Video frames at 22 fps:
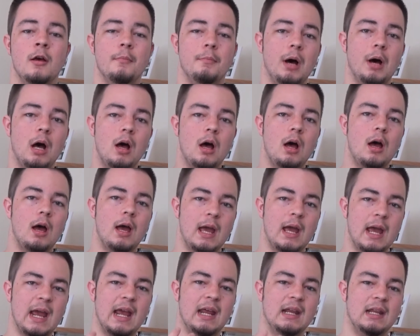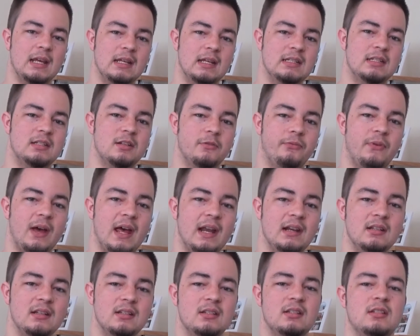But in its
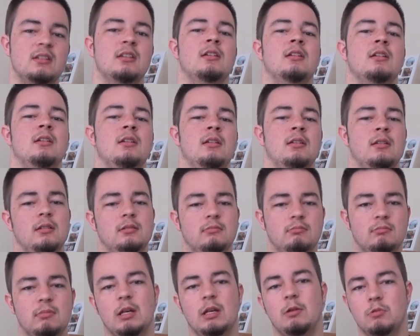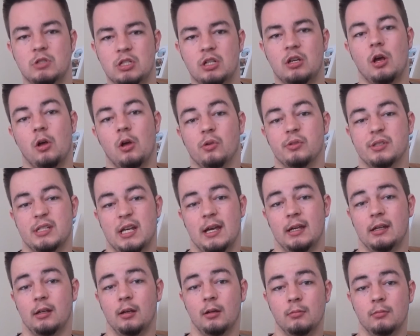defence, it was a cold day.